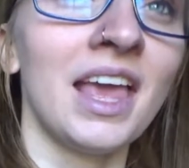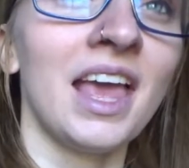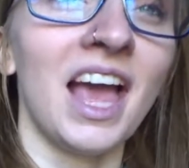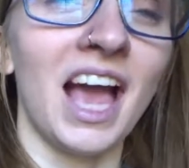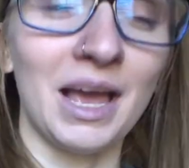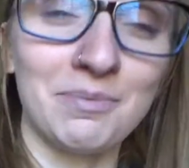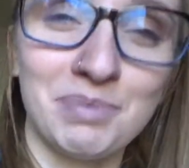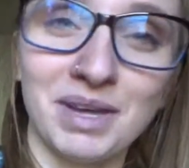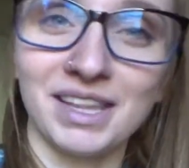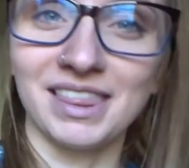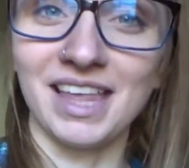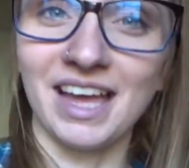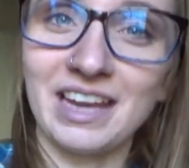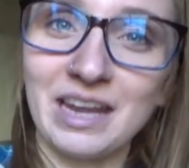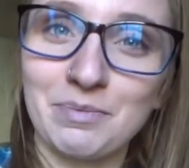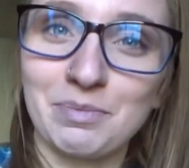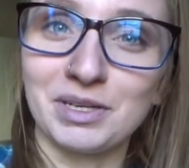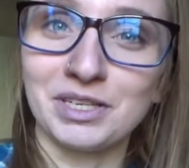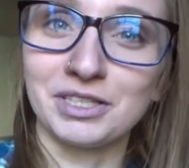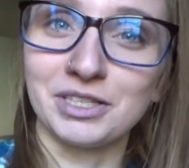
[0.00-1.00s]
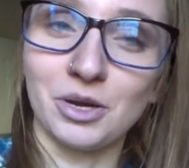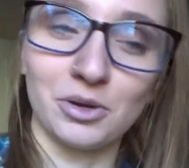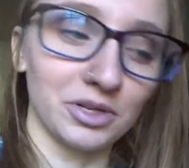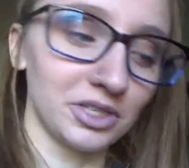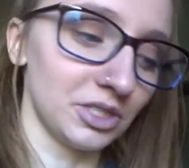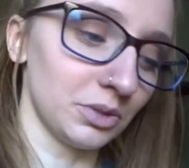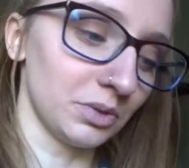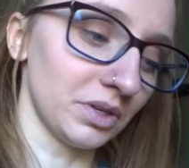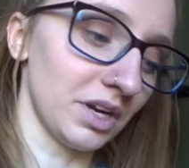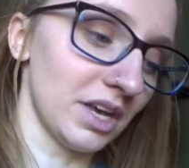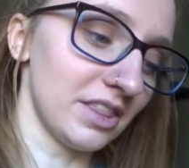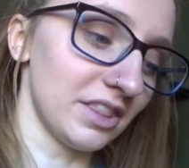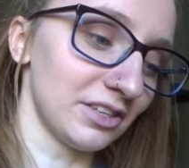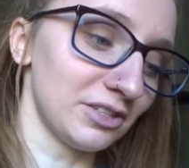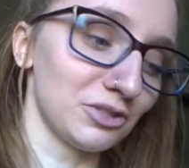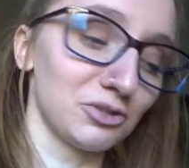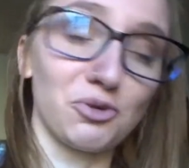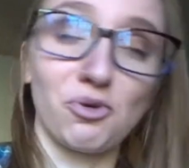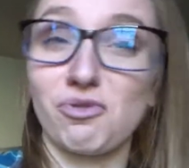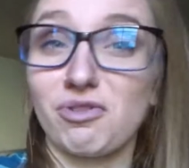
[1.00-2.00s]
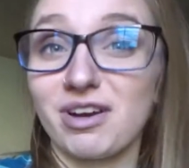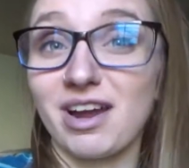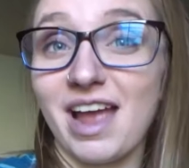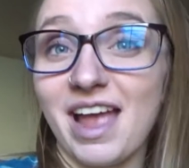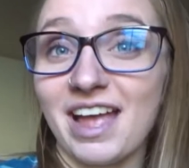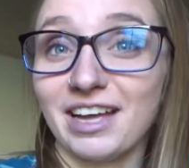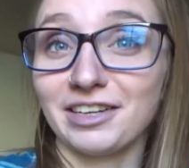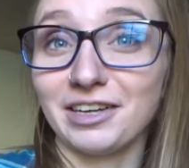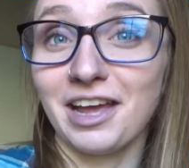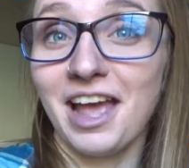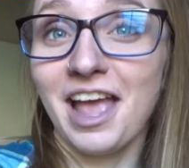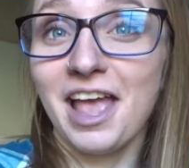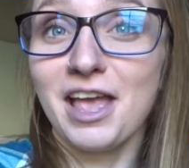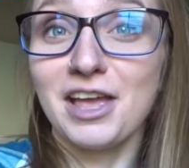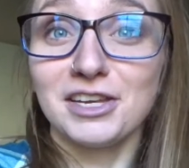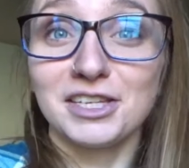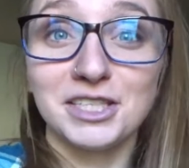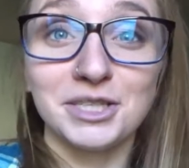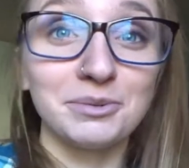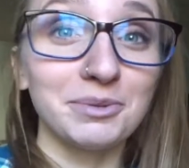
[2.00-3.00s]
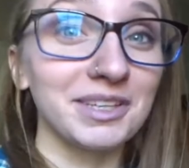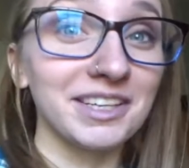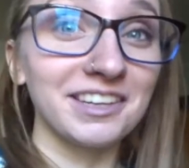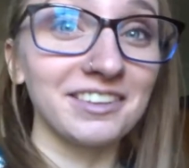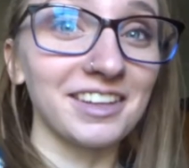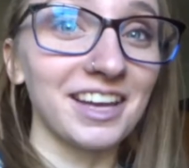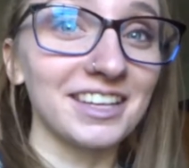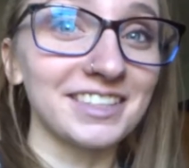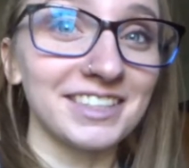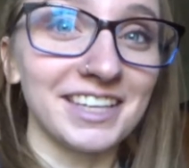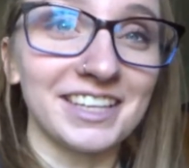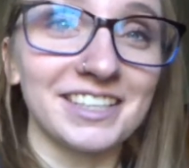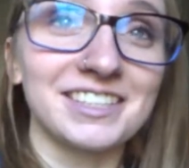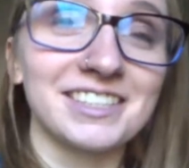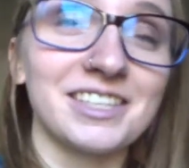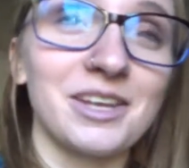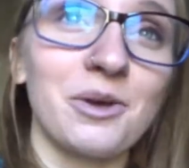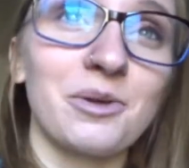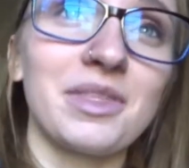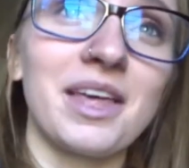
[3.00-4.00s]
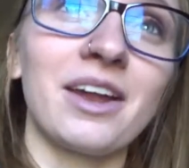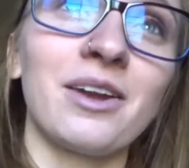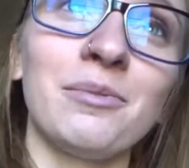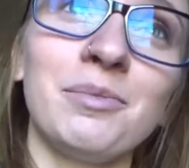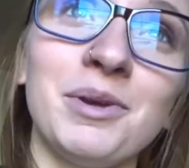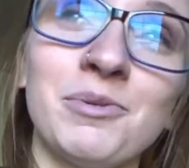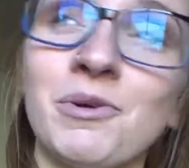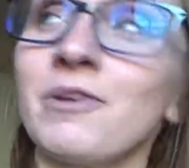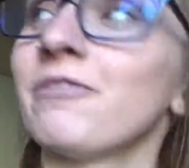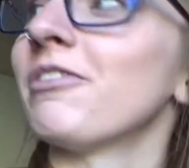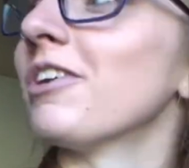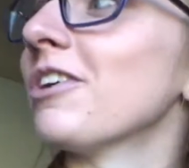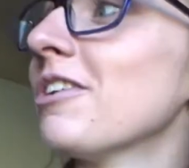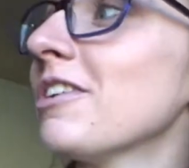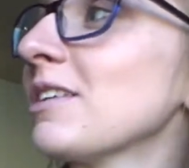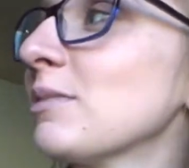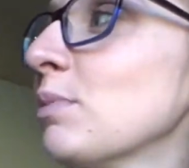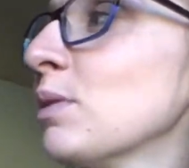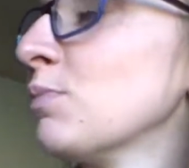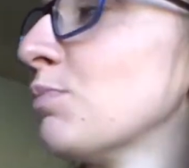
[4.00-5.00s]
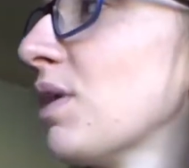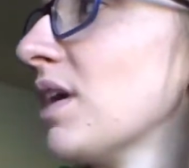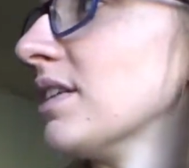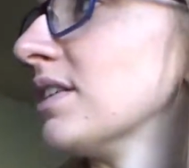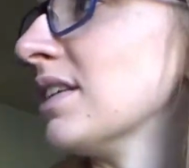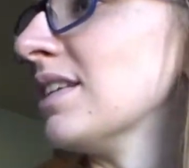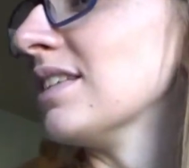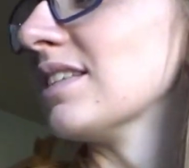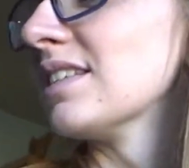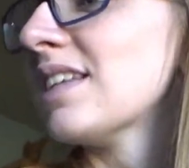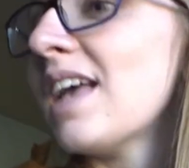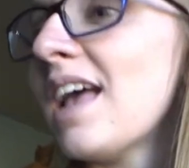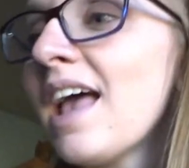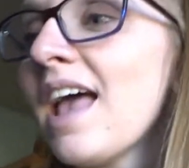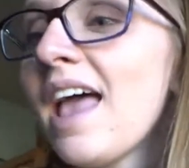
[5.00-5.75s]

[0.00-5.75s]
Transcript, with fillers: I picked that up and showed it to her in the store, and she really liked it, so that'll be one of her Christmas presents.